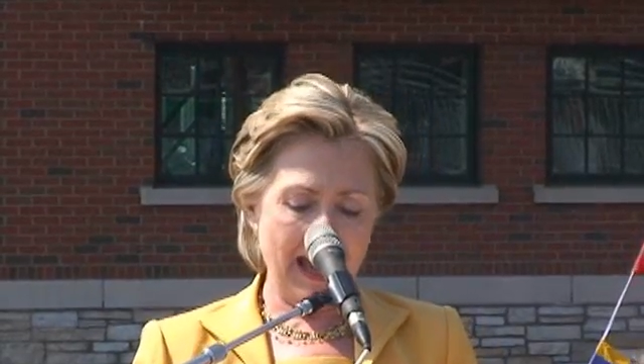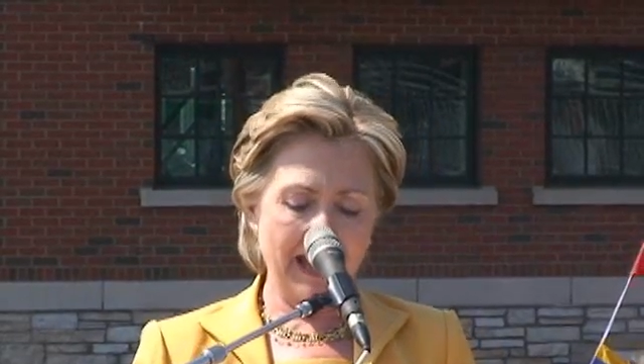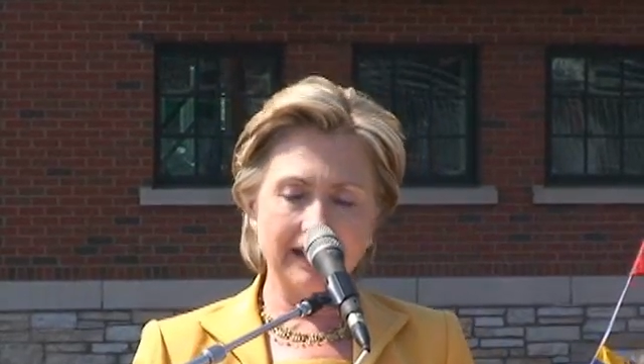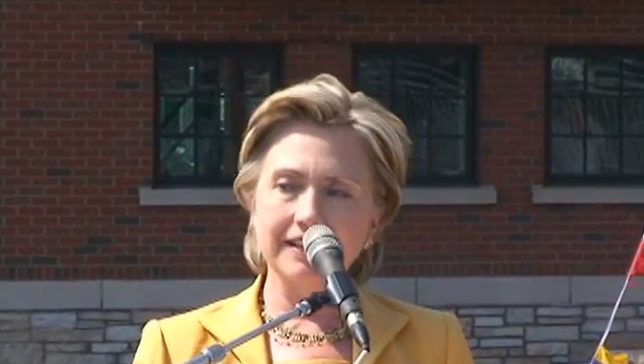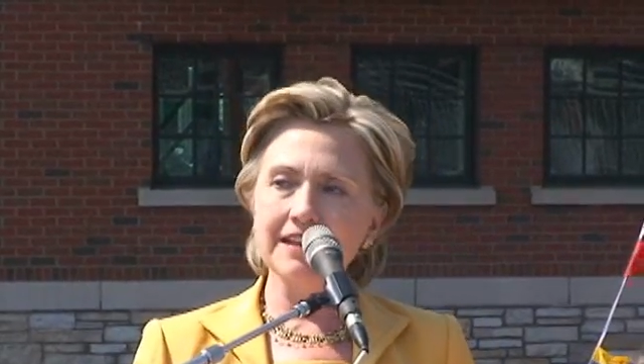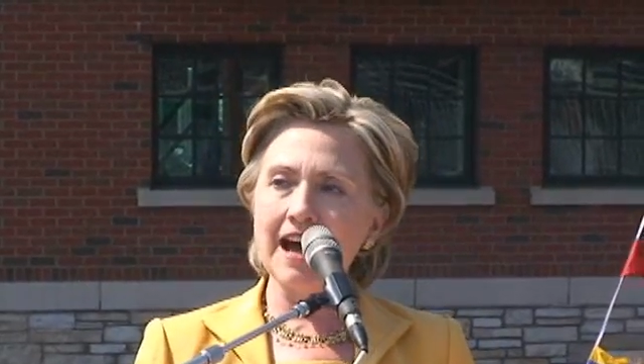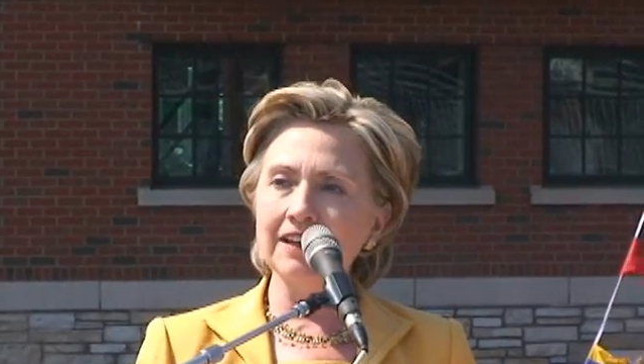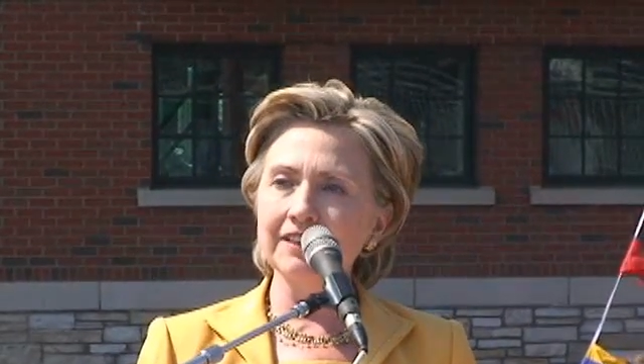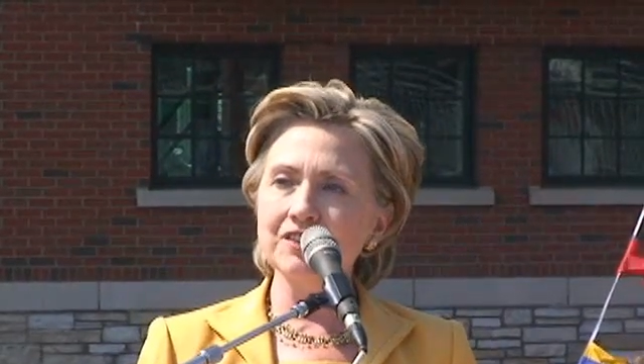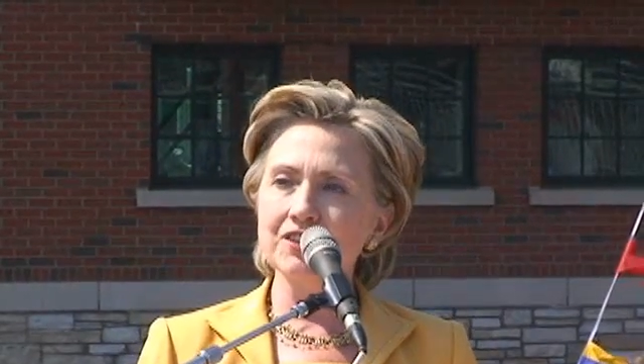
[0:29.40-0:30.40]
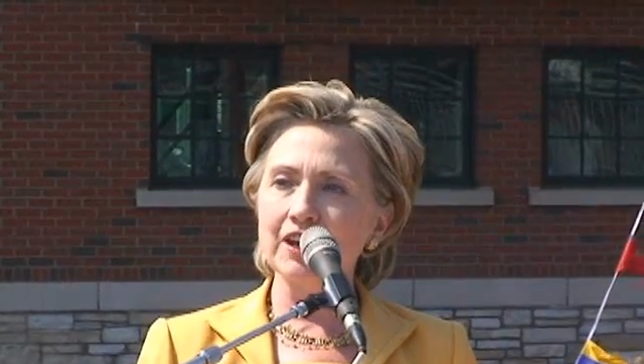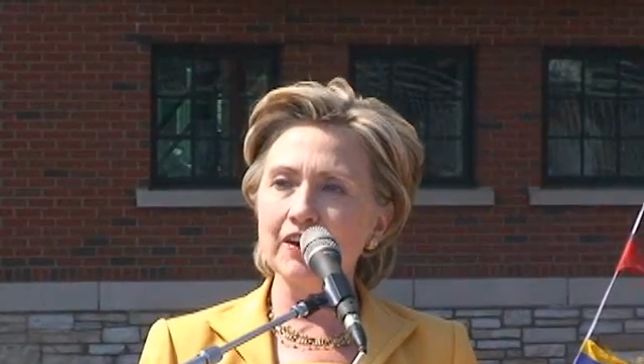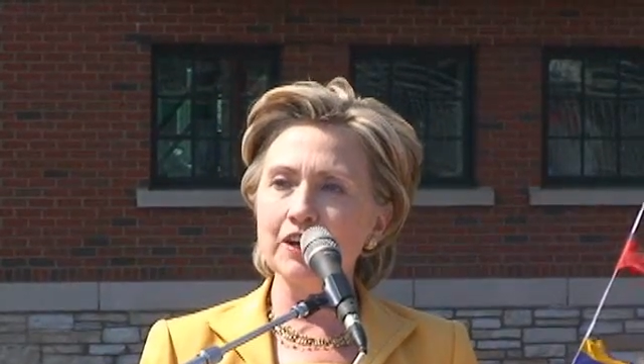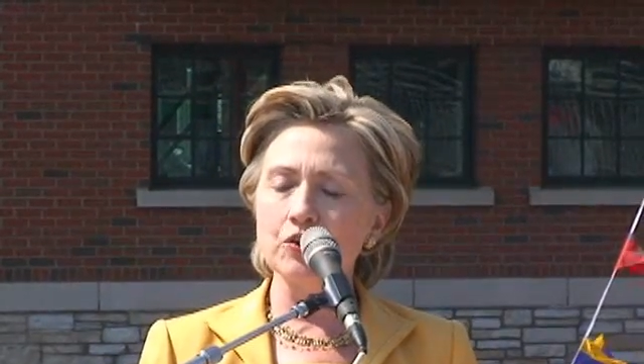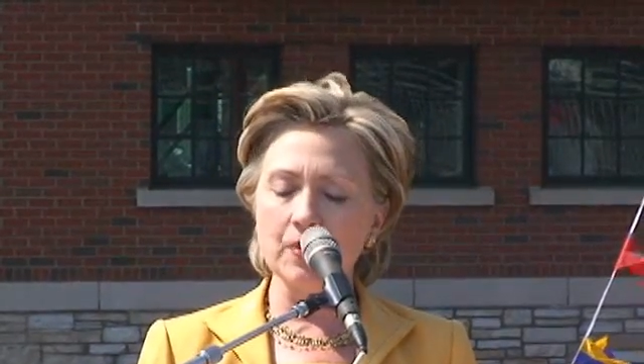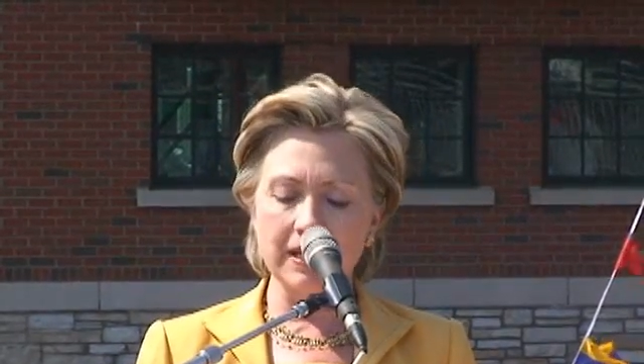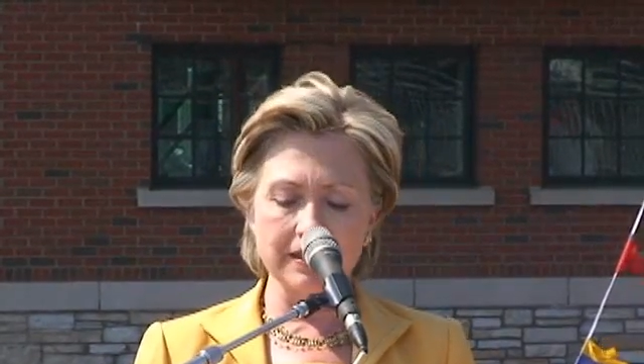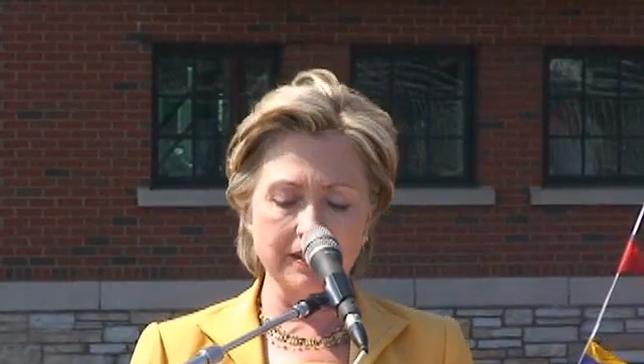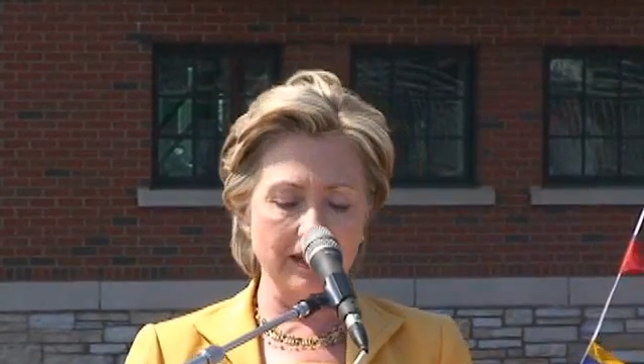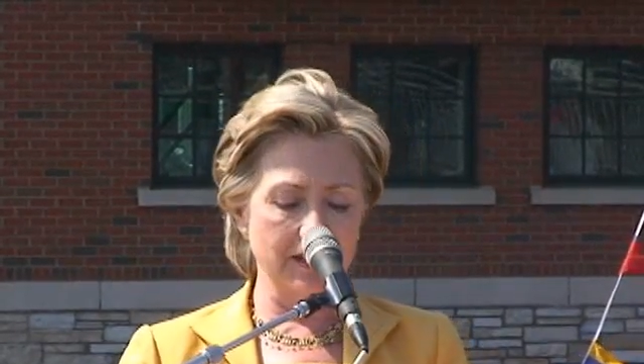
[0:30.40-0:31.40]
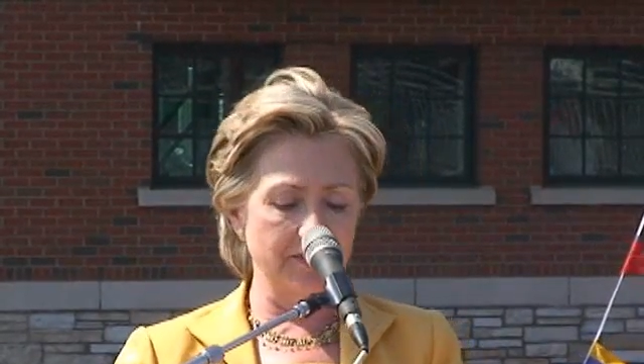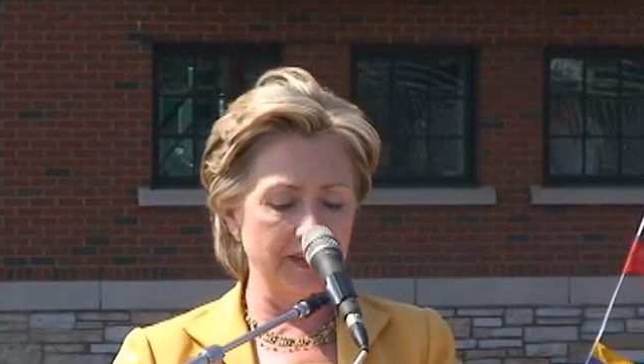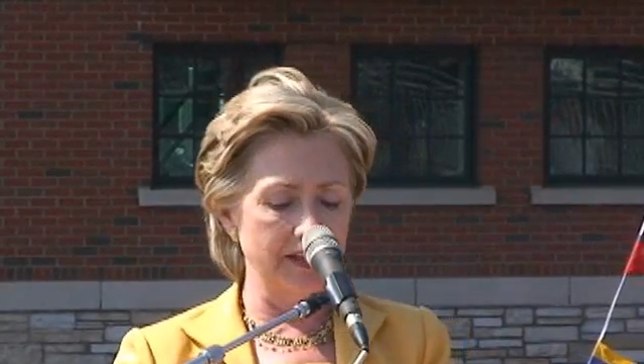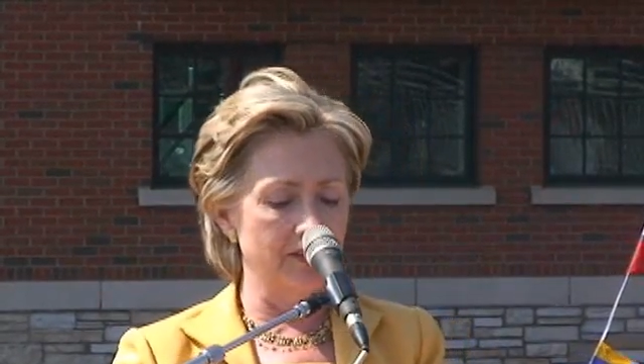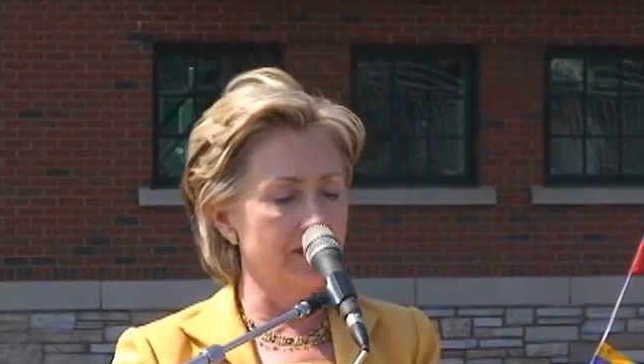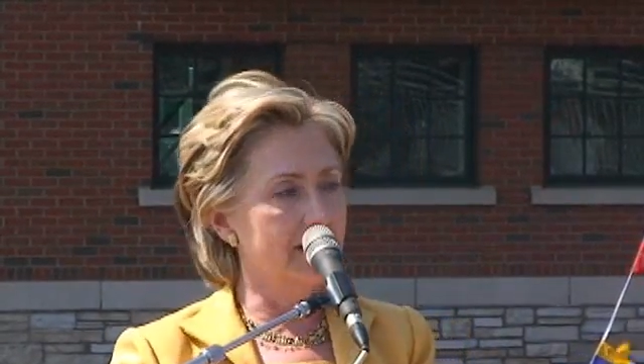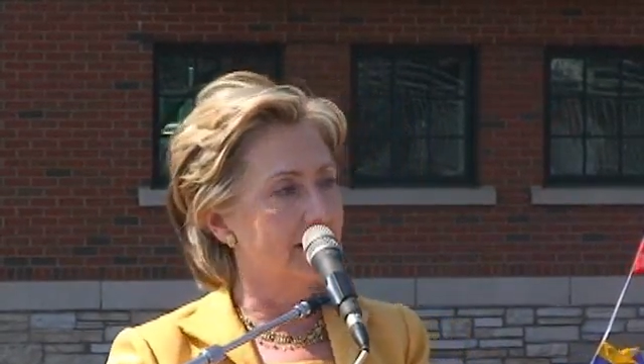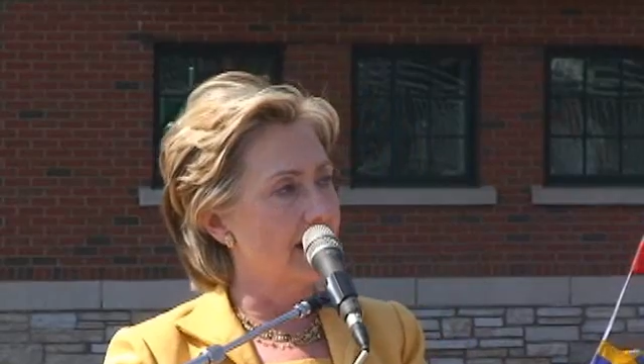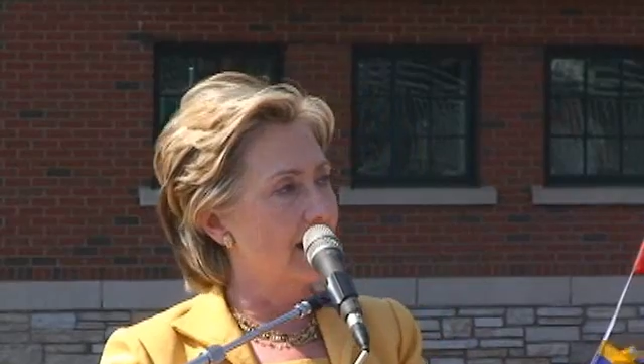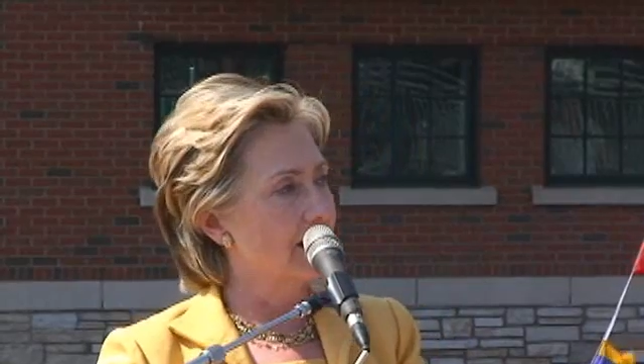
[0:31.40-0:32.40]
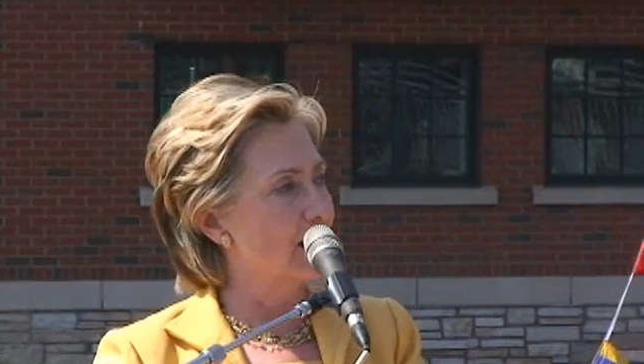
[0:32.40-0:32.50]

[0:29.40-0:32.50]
and acknowledge Larry Quinn of the Erie Canal